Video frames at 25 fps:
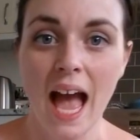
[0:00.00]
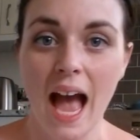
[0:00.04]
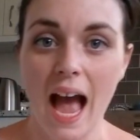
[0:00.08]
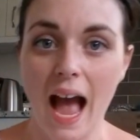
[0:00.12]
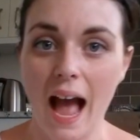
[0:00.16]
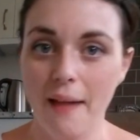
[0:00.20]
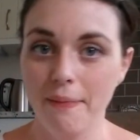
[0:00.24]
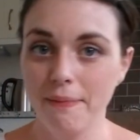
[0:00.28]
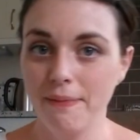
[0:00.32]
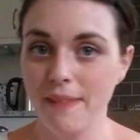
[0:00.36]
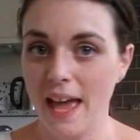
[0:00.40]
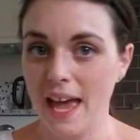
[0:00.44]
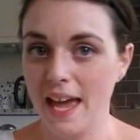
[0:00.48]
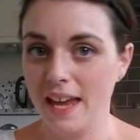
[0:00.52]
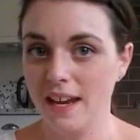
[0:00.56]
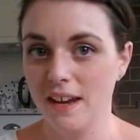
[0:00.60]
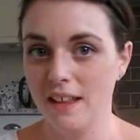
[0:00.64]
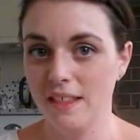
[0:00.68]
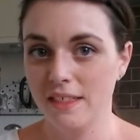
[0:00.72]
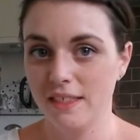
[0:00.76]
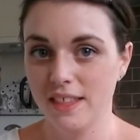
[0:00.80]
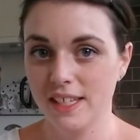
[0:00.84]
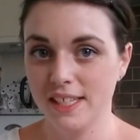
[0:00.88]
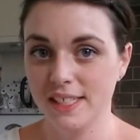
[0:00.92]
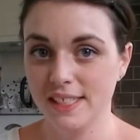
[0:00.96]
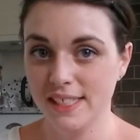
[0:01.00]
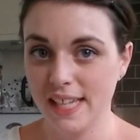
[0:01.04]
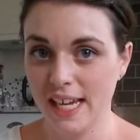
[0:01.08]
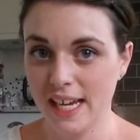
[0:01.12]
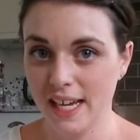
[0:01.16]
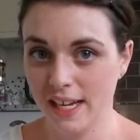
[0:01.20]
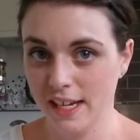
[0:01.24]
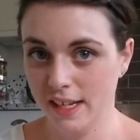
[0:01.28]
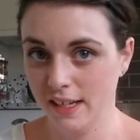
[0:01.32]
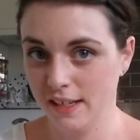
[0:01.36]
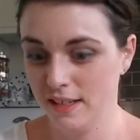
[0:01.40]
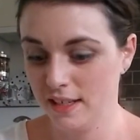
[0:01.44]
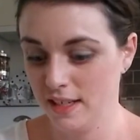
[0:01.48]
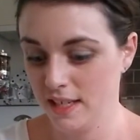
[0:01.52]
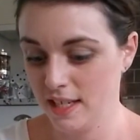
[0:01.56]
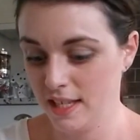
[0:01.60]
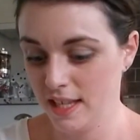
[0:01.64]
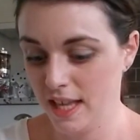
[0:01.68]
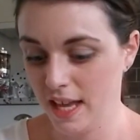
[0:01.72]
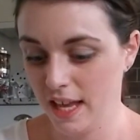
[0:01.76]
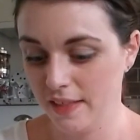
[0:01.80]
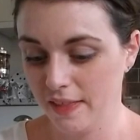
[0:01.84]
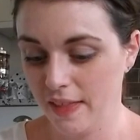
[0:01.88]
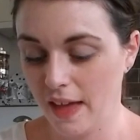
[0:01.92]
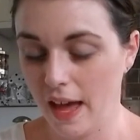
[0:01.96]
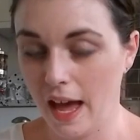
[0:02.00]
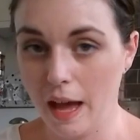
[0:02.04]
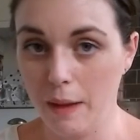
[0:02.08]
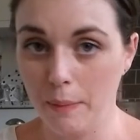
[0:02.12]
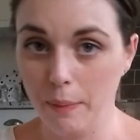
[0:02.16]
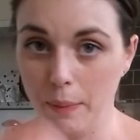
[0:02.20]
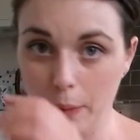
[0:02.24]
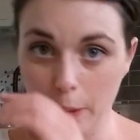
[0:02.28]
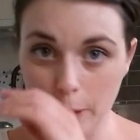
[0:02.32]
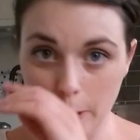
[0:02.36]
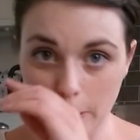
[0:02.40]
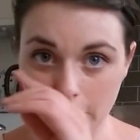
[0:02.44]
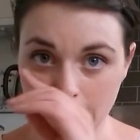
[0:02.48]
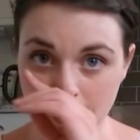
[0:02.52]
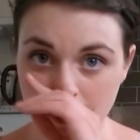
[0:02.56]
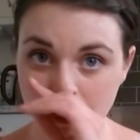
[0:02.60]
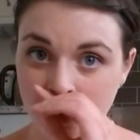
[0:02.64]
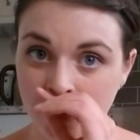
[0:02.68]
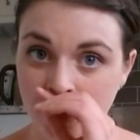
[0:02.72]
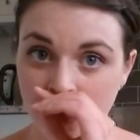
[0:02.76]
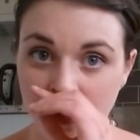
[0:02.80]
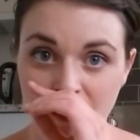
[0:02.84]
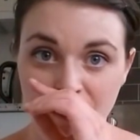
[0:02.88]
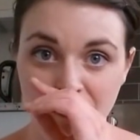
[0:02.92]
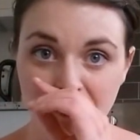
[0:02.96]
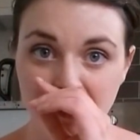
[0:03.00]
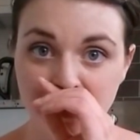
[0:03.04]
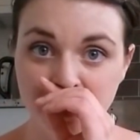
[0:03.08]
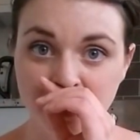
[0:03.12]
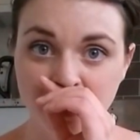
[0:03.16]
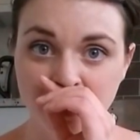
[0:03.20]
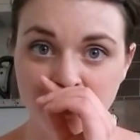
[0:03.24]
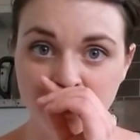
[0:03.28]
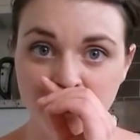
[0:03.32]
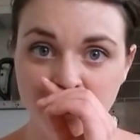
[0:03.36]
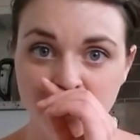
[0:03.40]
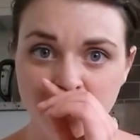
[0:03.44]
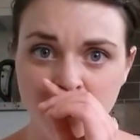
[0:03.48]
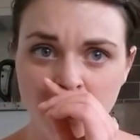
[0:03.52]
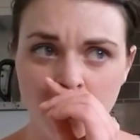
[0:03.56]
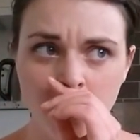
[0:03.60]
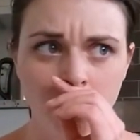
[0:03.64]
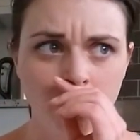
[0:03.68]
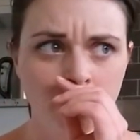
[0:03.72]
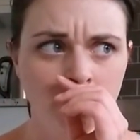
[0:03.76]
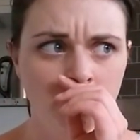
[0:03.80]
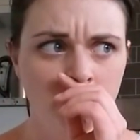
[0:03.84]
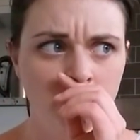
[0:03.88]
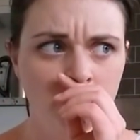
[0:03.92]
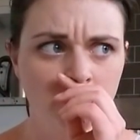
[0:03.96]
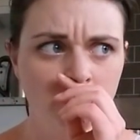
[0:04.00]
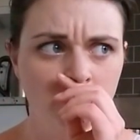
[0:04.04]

And then the second thing that I bought was from